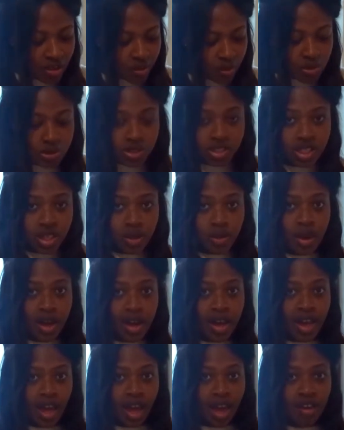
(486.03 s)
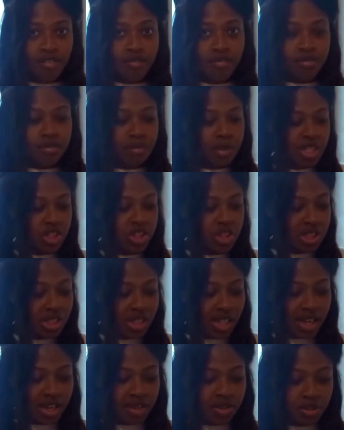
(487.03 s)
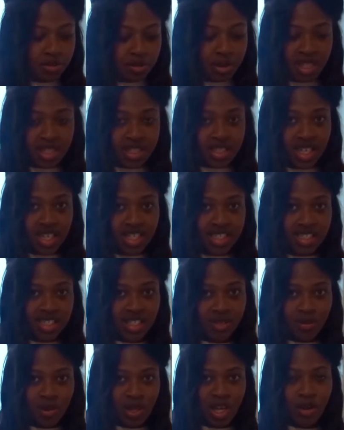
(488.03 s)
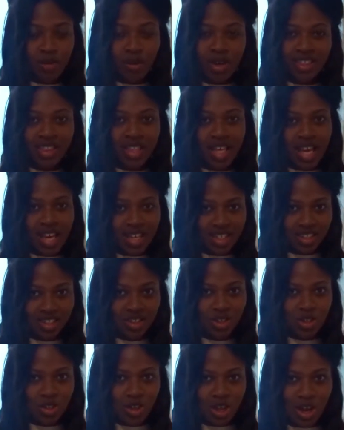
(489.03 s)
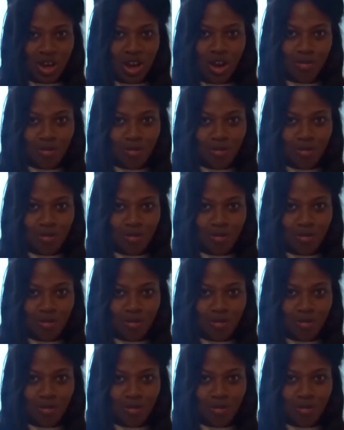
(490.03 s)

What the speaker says: Also, I have measured out precisely where I want the handle to go.